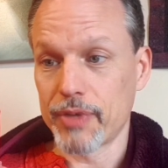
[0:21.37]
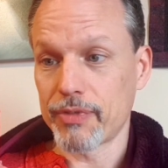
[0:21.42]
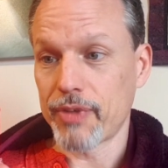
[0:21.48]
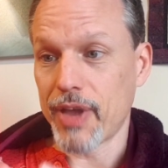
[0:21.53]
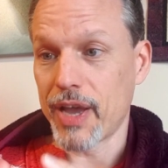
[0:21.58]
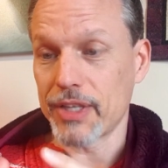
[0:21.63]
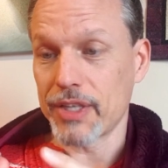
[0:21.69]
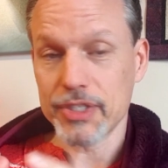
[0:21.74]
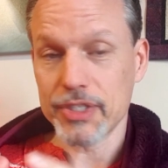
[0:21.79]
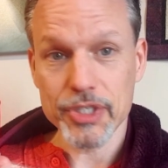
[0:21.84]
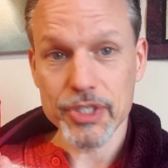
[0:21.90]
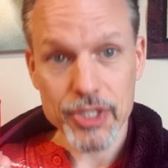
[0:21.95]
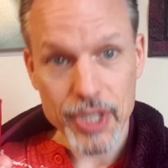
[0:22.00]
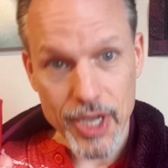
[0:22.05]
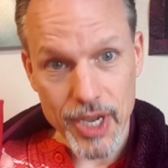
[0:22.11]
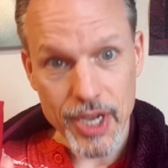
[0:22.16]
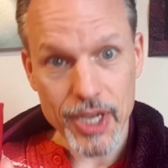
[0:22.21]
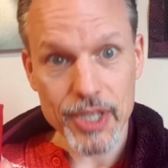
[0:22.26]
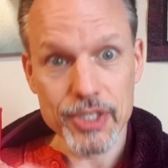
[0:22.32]
I've got
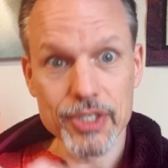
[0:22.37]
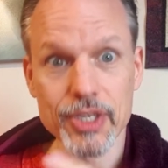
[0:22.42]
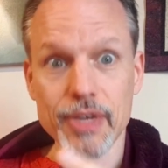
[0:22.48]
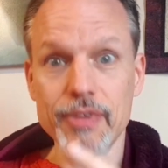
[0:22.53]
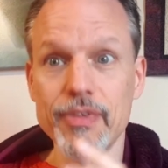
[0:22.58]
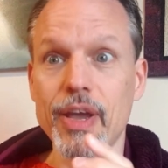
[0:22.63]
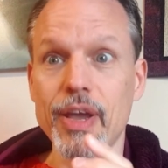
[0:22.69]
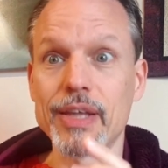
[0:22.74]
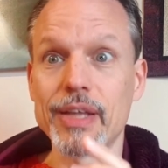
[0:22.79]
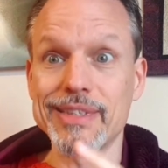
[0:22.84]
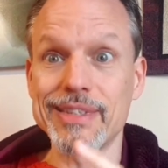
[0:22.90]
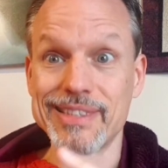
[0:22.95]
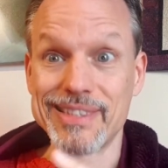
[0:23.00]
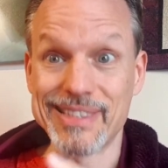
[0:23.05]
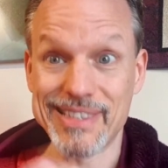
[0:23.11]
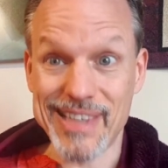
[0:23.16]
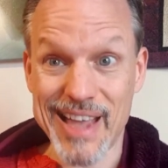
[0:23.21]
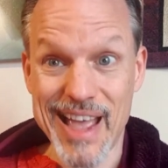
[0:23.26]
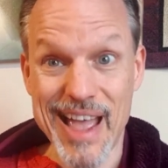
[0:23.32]
sage, I've got
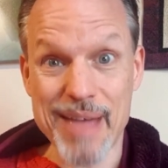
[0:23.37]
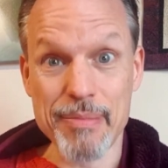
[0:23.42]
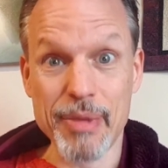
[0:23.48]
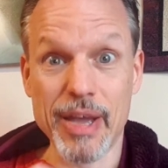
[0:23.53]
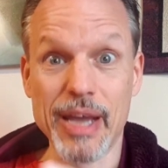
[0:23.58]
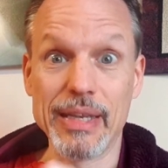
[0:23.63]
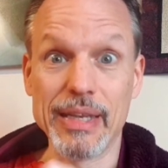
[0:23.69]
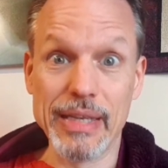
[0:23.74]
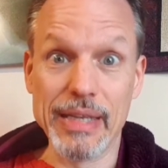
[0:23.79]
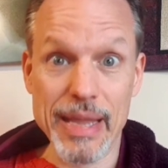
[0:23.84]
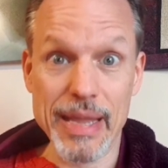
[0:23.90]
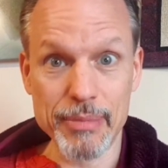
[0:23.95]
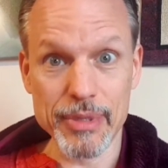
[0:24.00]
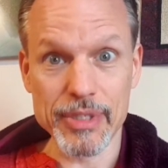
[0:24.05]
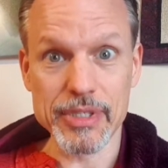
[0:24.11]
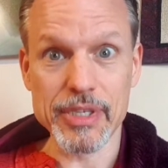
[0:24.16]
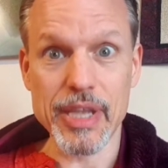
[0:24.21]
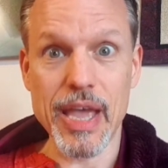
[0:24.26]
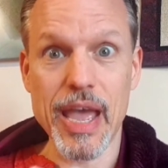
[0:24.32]
thyme, I got
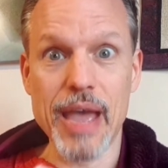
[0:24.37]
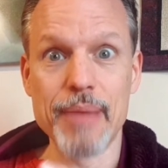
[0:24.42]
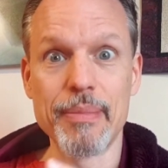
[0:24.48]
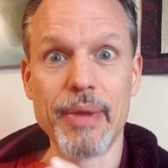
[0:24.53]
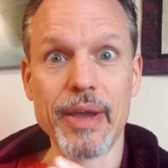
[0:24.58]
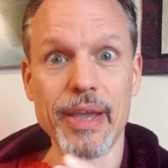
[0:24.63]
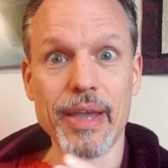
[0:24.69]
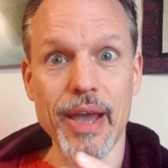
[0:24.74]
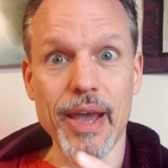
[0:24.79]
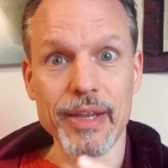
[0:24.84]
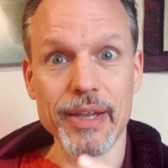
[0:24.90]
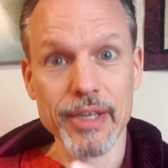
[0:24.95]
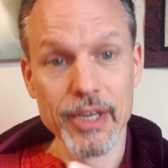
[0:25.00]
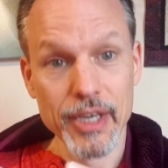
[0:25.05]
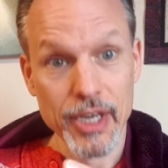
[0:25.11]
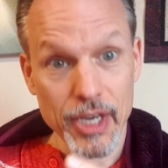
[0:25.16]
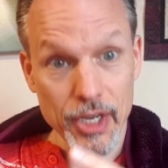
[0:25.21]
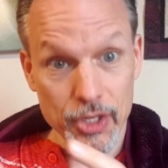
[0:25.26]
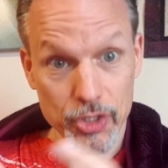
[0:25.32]
lemon thyme, I got
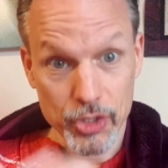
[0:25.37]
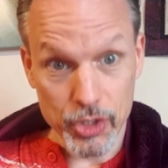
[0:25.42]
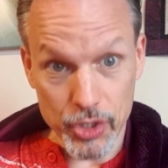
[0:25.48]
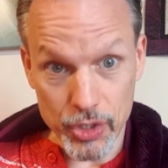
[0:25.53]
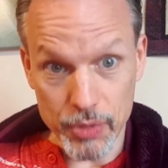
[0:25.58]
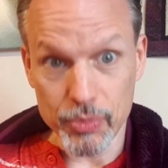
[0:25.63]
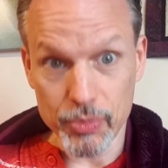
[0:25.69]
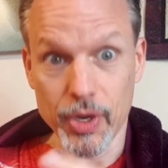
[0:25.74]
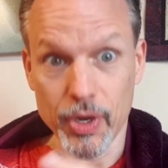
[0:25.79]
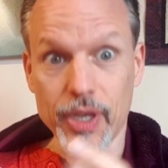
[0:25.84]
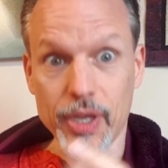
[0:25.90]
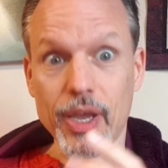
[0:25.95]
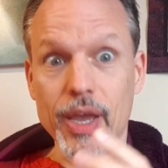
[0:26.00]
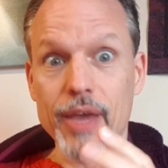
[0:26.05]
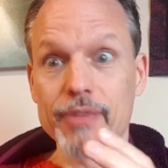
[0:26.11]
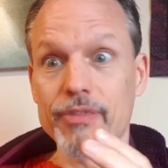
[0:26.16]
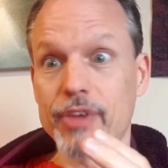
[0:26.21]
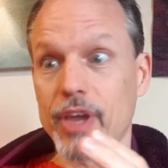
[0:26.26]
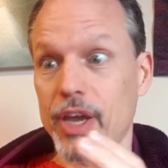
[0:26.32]
turmeric,
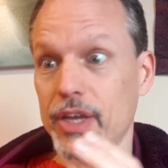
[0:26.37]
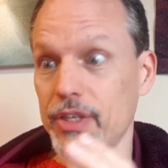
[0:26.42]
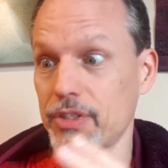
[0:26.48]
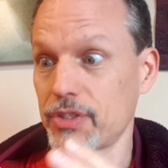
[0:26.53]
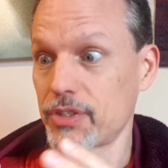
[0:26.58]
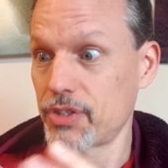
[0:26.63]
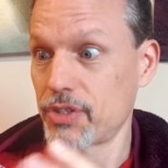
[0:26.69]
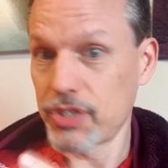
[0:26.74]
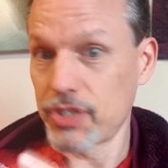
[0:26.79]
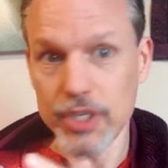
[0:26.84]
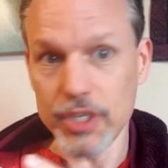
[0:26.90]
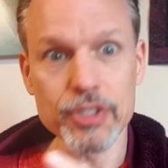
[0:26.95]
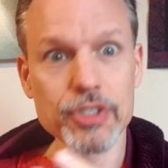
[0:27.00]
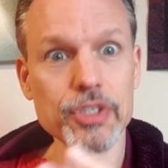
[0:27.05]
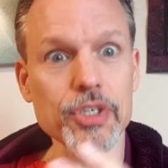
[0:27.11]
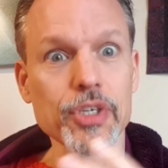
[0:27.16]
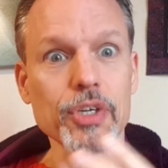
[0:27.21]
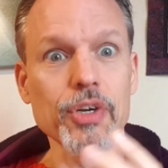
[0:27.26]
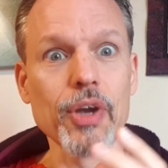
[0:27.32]
I've got
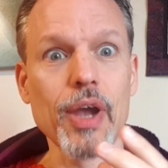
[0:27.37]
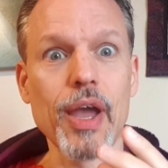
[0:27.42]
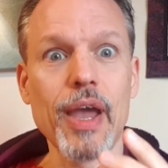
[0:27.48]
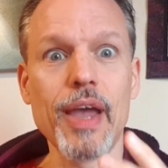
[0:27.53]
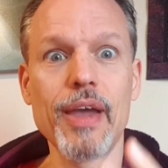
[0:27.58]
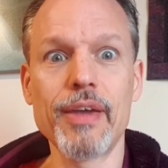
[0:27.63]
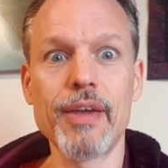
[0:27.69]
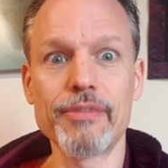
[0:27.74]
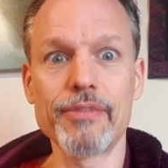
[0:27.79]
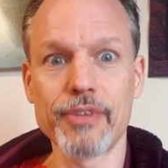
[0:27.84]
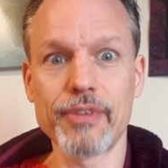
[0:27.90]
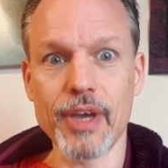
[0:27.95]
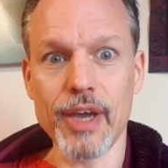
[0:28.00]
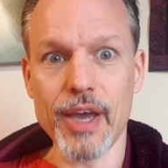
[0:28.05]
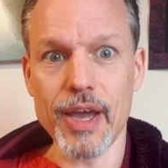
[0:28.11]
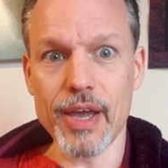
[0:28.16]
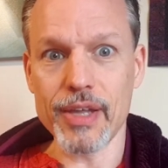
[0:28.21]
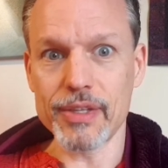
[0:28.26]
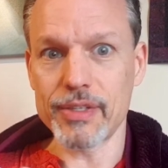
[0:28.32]
ginger, I've
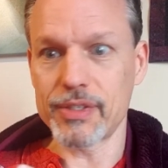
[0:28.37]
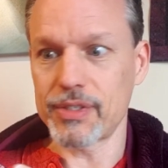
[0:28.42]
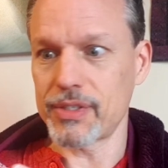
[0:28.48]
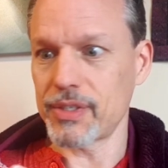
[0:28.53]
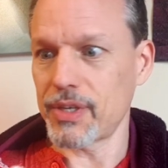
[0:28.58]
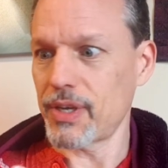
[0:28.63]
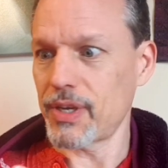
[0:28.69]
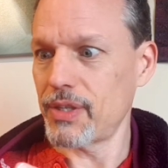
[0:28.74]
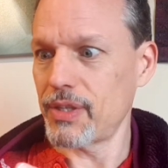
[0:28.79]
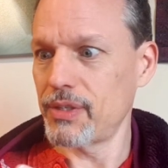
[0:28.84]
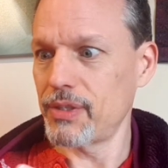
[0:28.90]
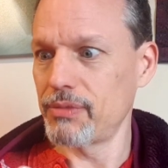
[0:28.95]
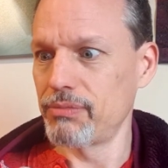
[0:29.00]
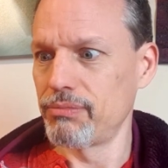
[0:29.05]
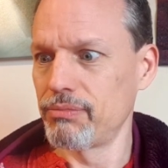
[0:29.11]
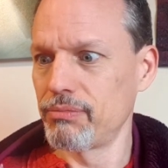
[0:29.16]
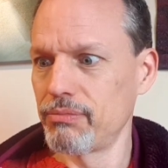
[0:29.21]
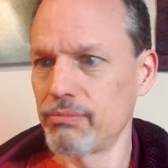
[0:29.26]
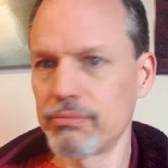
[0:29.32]
got uh,
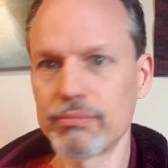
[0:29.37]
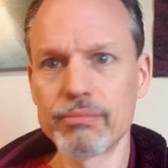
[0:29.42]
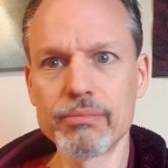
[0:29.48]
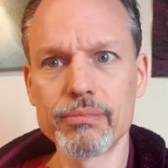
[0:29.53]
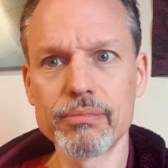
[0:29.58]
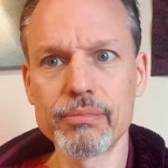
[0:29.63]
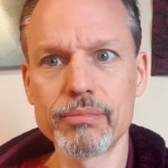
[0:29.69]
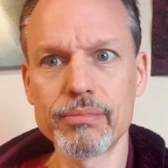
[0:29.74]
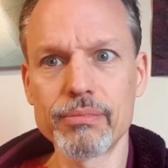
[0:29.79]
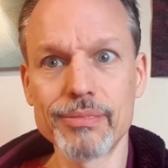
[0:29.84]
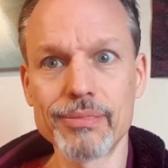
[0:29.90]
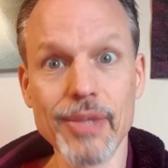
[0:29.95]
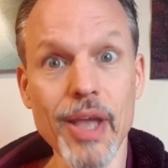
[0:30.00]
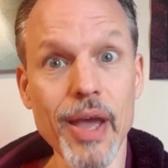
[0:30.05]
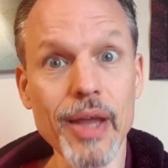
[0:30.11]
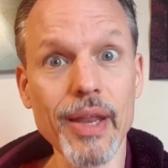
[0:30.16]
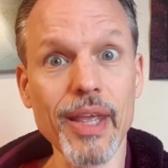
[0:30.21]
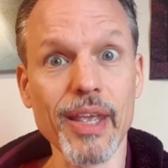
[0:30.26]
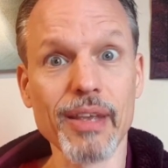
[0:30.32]

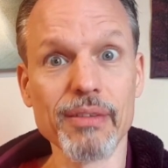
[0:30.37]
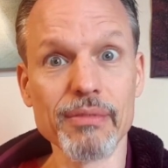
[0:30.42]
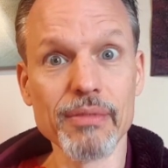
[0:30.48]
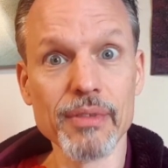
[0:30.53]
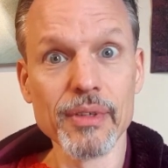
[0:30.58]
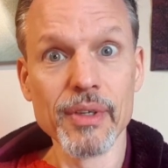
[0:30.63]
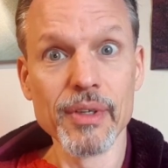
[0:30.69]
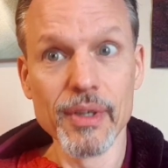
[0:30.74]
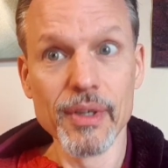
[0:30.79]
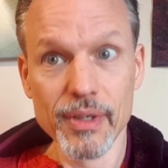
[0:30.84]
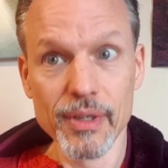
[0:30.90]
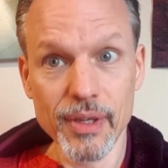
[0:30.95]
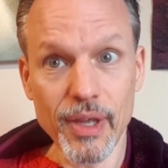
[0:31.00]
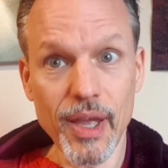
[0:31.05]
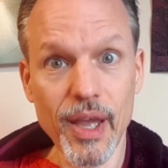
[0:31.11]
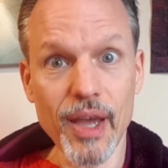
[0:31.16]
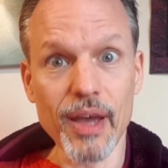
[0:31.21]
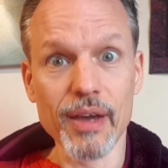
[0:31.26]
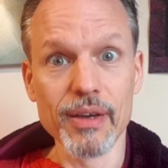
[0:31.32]
honey.
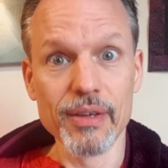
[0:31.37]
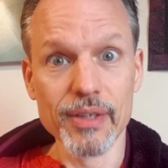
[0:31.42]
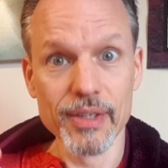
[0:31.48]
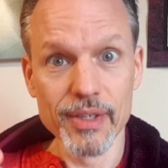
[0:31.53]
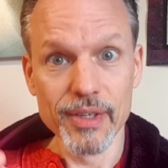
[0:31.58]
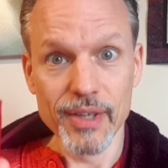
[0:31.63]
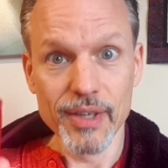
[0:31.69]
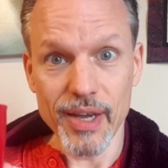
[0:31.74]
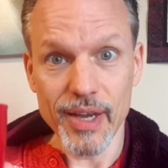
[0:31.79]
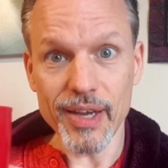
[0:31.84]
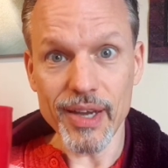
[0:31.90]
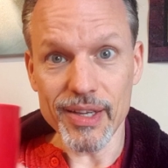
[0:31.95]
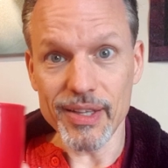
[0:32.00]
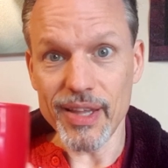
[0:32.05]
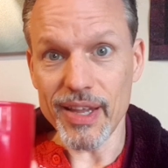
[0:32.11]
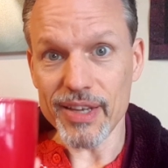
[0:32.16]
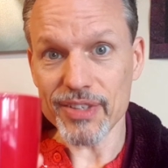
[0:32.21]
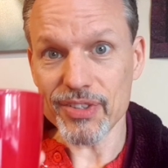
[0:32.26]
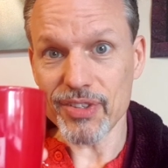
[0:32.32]
Yeah, I got a
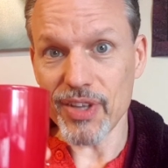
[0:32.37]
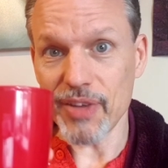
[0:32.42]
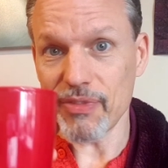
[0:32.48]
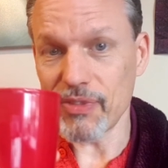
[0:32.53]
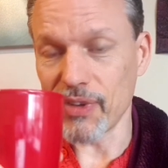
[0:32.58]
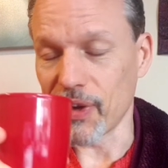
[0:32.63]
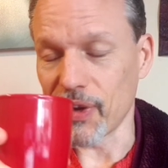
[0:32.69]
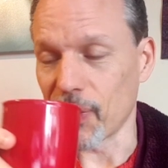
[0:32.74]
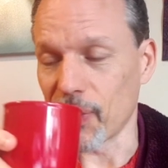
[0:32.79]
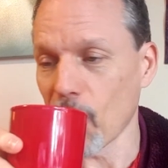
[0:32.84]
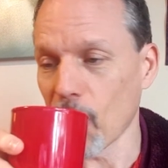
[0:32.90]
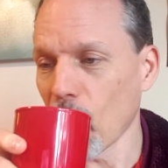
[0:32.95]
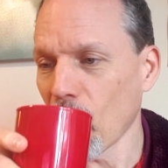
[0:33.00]
lot of stuff in here.